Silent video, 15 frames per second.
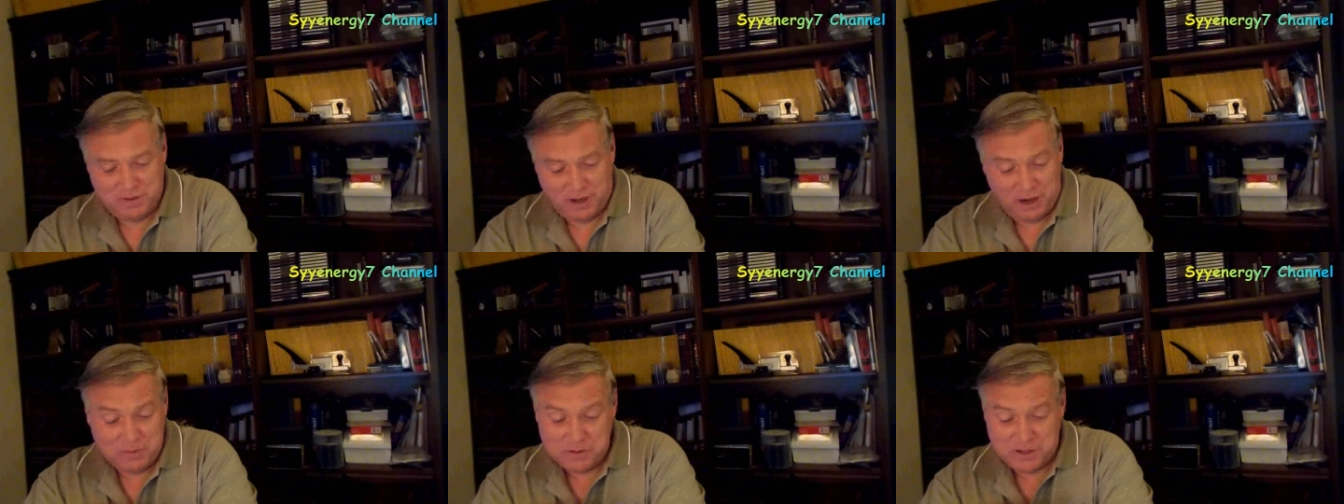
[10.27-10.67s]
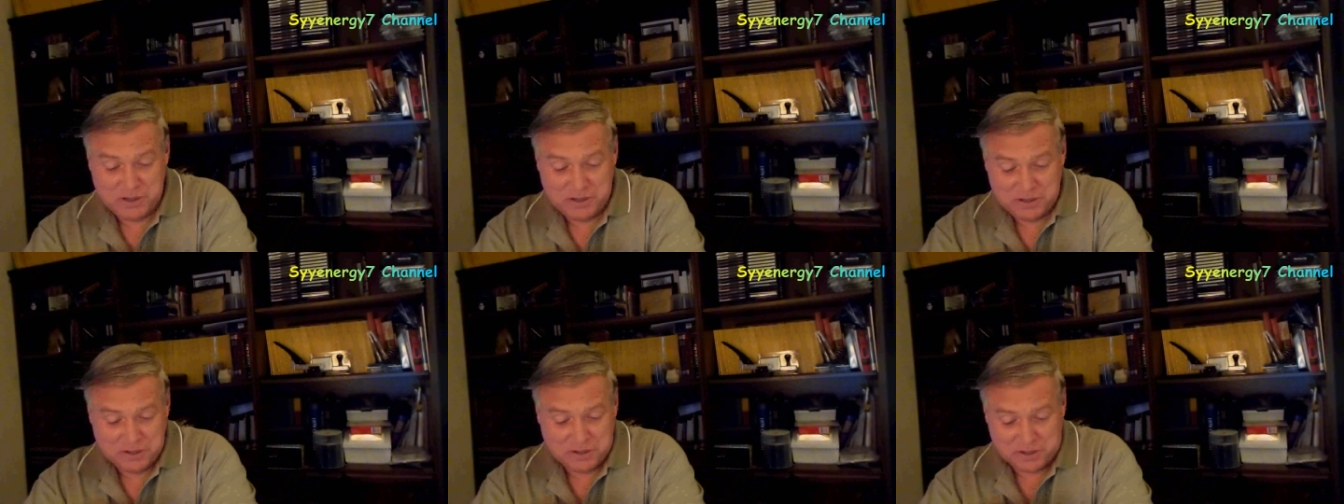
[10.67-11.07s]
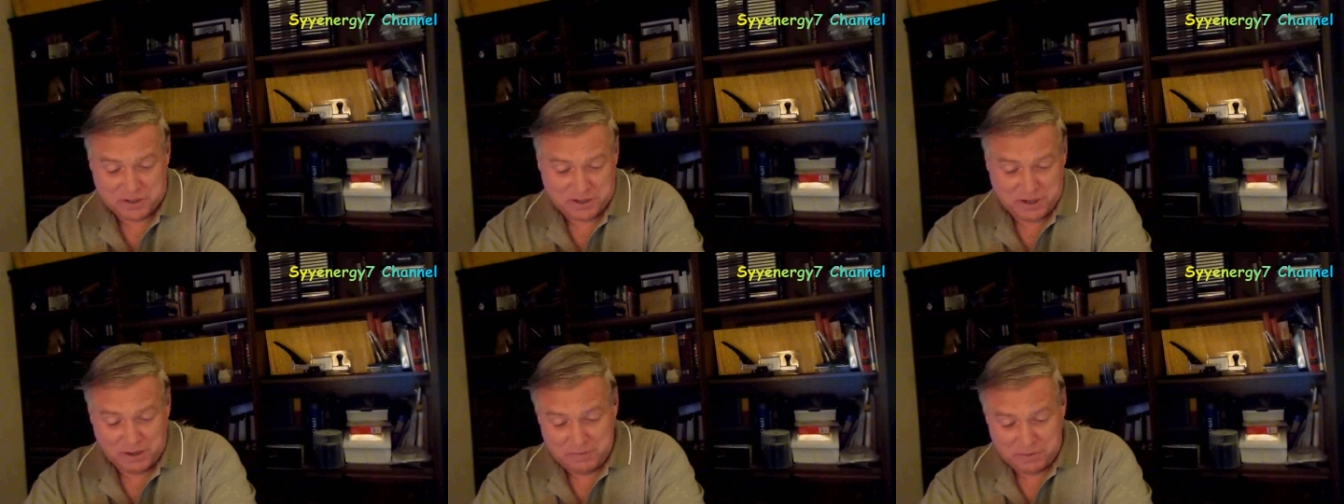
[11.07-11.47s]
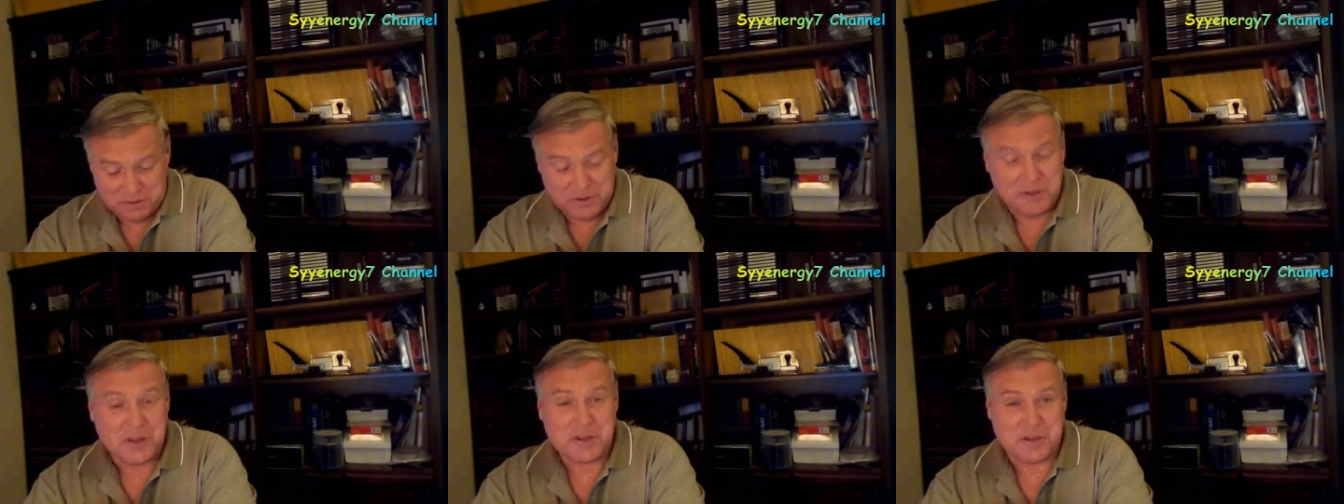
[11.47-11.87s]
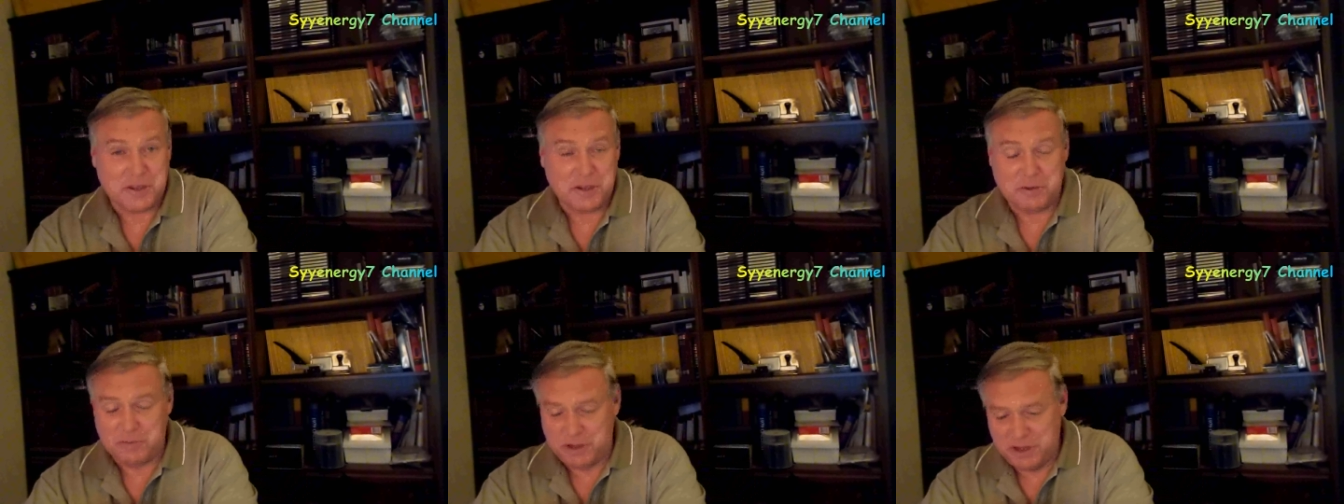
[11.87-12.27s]
I wasn't the discoverer of this
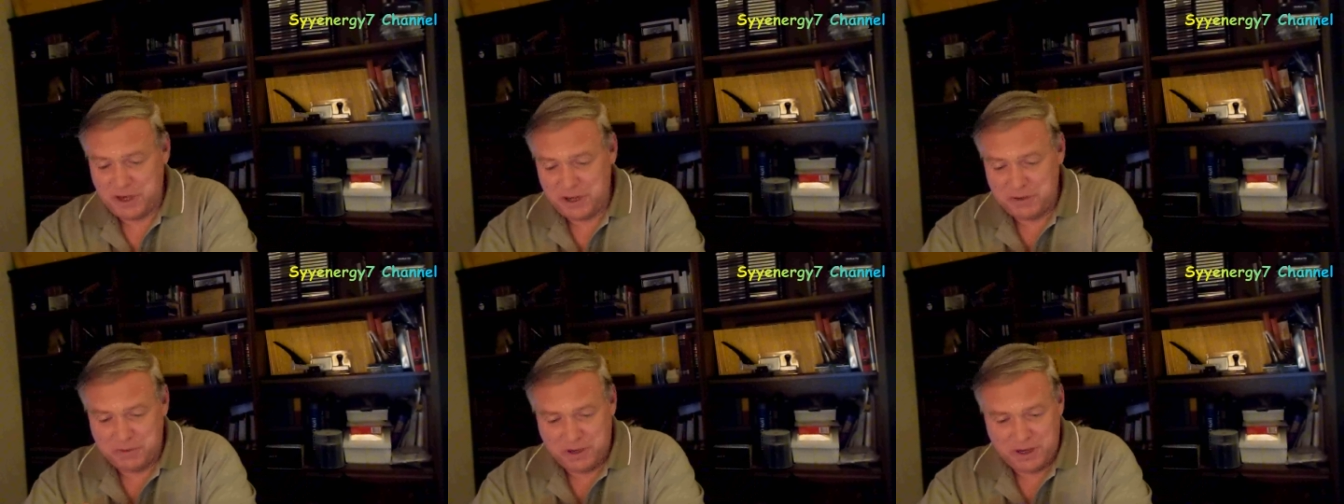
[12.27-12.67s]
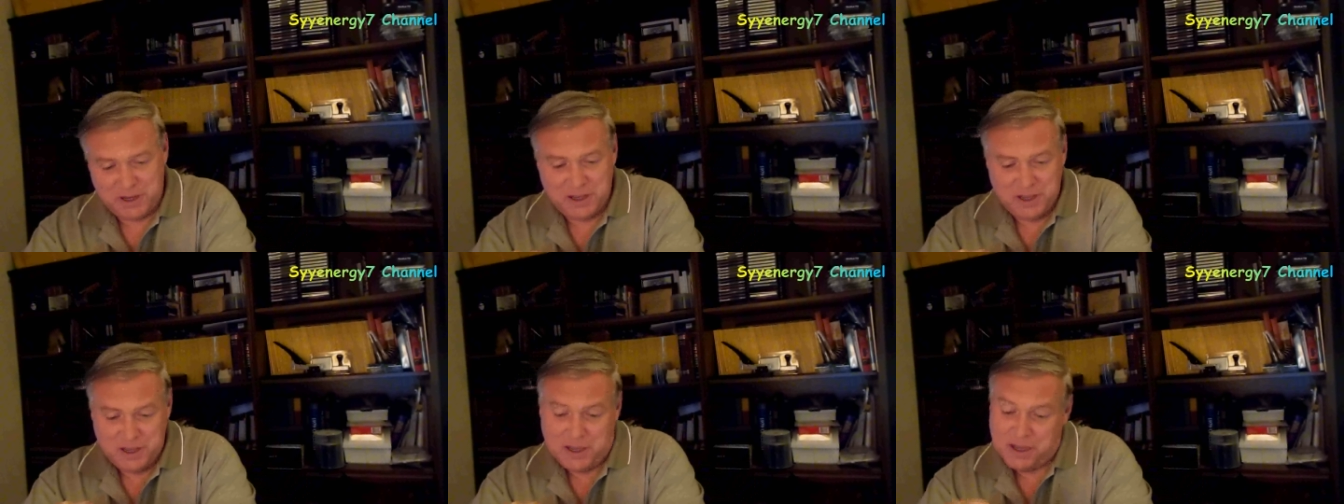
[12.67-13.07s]
deal, but anyway,